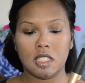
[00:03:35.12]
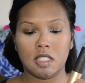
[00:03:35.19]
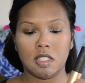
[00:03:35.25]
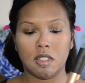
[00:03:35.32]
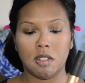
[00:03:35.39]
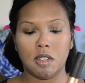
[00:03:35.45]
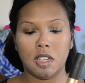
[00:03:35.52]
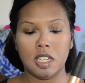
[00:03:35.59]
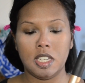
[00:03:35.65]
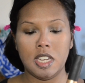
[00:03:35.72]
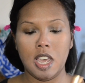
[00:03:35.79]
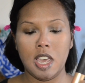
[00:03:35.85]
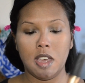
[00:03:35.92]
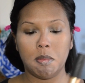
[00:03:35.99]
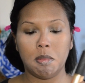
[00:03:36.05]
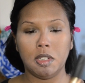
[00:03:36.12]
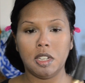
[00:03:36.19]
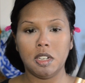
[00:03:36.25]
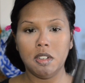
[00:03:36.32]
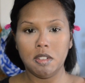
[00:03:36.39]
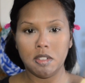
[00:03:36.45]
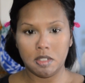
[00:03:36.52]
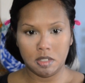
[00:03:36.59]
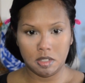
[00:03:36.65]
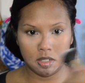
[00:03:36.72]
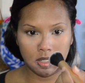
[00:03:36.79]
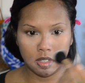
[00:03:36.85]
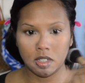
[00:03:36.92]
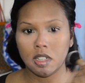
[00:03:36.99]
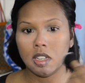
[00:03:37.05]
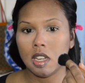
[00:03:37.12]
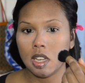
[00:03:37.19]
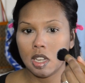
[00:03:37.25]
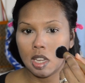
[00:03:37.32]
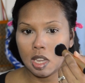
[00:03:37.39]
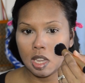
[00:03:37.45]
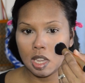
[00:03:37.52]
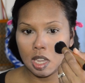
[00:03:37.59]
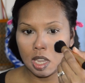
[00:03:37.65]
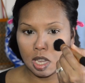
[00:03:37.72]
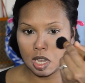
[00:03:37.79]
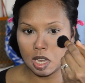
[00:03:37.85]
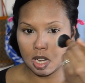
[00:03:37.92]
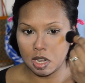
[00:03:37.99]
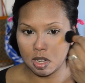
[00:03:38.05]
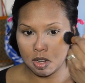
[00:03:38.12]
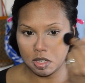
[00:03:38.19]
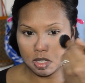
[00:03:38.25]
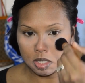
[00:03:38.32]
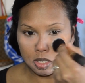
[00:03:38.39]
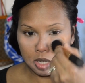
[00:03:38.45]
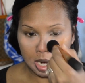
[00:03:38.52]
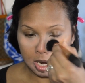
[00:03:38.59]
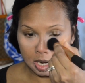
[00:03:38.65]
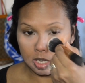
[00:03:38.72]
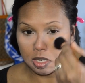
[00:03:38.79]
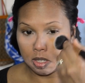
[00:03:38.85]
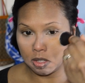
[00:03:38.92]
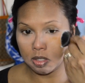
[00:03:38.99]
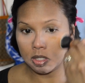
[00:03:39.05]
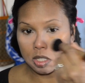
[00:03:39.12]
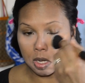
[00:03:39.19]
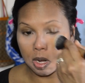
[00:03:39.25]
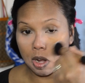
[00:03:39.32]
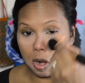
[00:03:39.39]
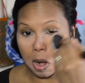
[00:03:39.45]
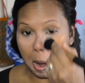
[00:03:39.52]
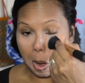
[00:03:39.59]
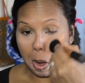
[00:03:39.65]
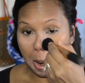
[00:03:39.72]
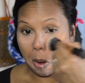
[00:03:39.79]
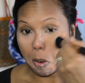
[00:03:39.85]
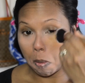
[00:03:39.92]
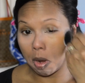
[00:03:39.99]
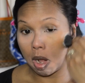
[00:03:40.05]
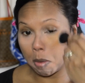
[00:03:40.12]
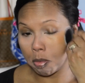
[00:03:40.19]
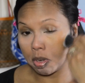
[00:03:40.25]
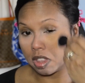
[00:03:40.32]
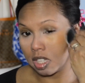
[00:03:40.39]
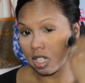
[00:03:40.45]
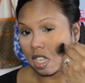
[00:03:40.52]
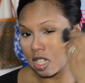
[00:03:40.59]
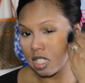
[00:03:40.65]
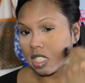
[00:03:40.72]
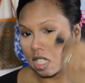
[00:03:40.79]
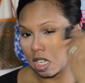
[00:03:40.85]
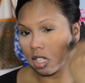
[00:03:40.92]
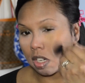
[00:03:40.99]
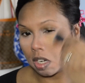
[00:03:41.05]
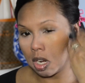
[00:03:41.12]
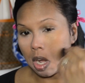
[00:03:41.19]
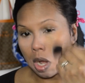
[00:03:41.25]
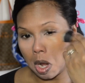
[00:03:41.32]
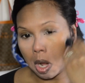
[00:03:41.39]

So I dab a little. And I usually try to start where I put the concealer.